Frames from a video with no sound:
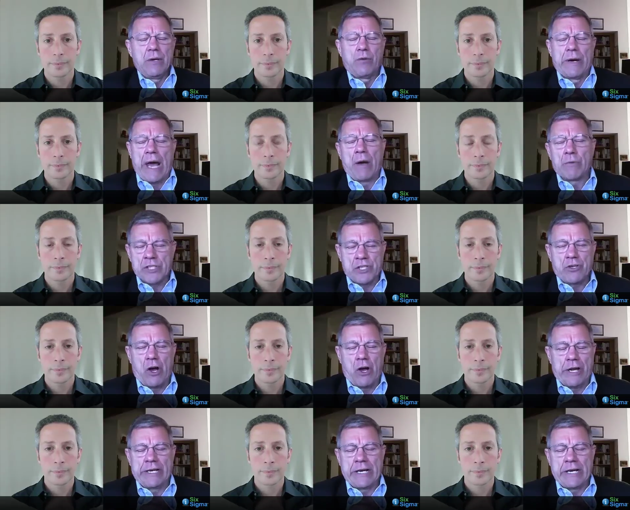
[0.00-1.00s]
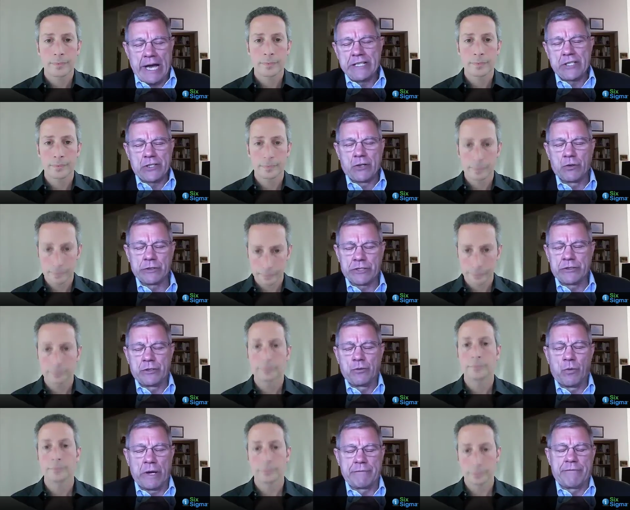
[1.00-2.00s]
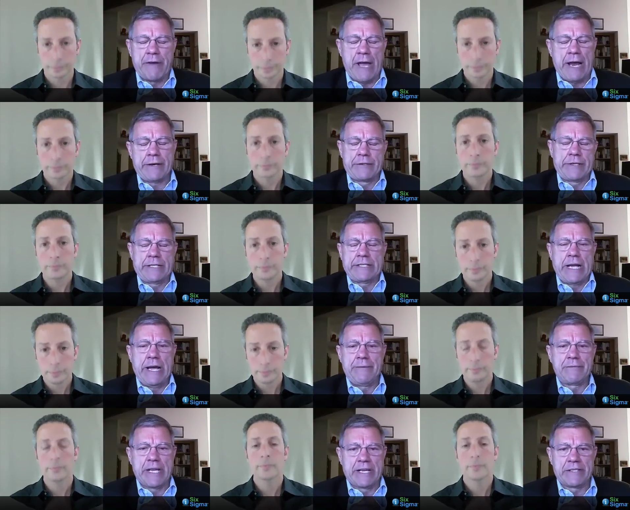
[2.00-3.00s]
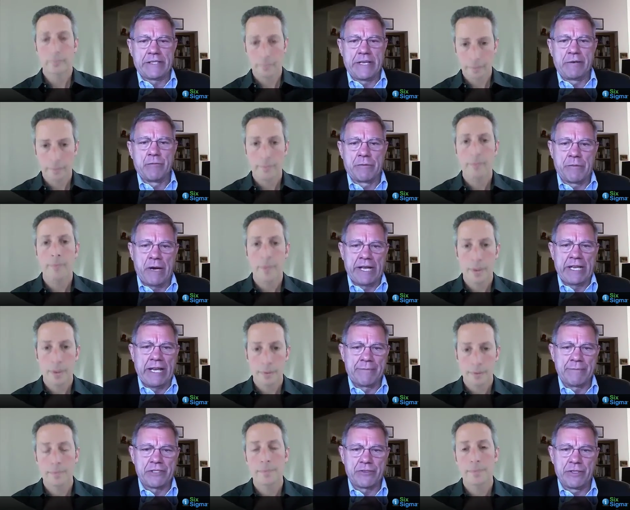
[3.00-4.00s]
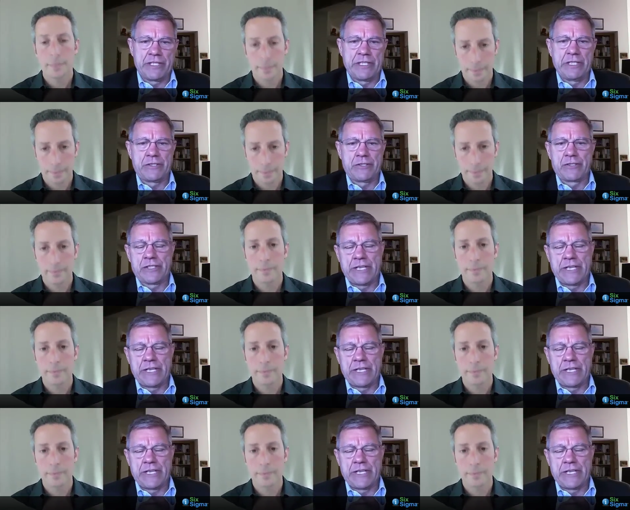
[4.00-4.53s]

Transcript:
Speaker 1: when I was taught in high school to do one factor at a time testing? When my chemistry teacher